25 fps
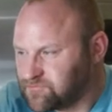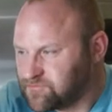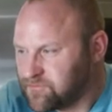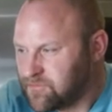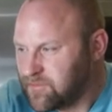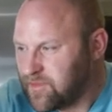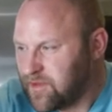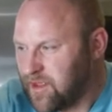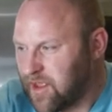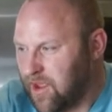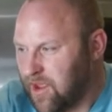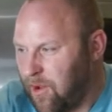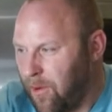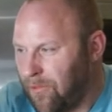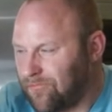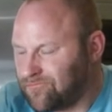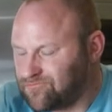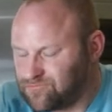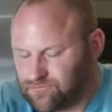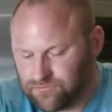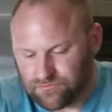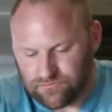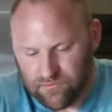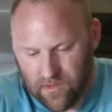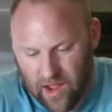anyways,
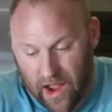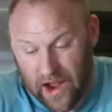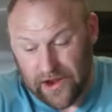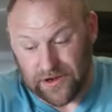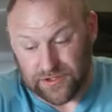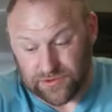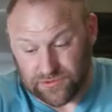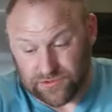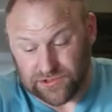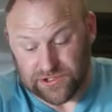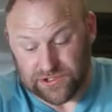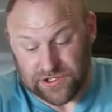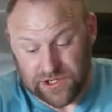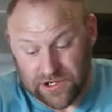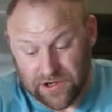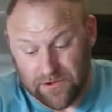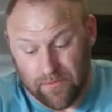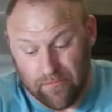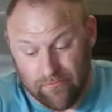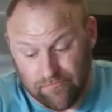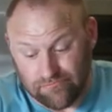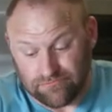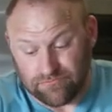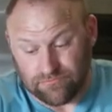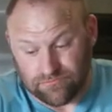yeah, you can see
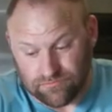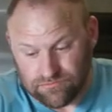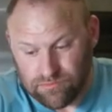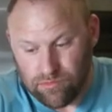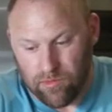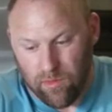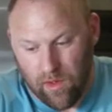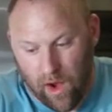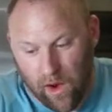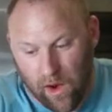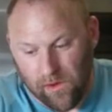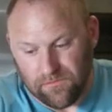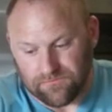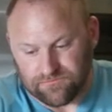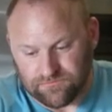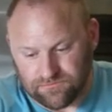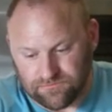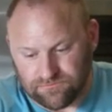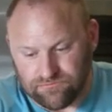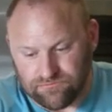my horrified look.